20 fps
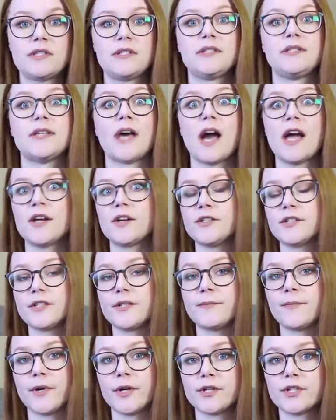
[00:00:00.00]
desire
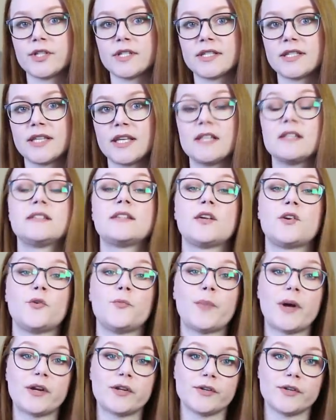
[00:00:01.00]
to purchase things that are
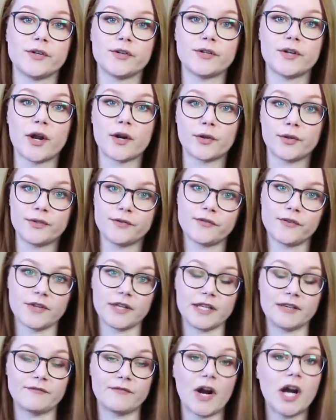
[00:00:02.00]
better not only for
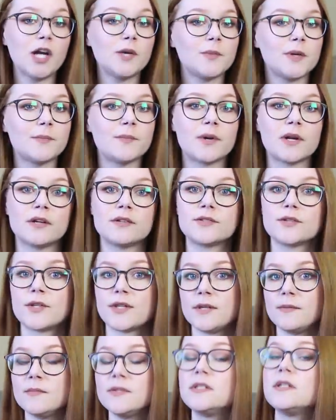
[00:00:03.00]
the environment but also
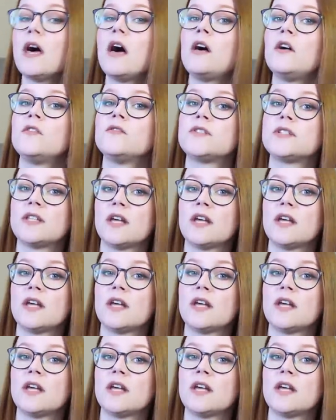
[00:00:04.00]
themselves.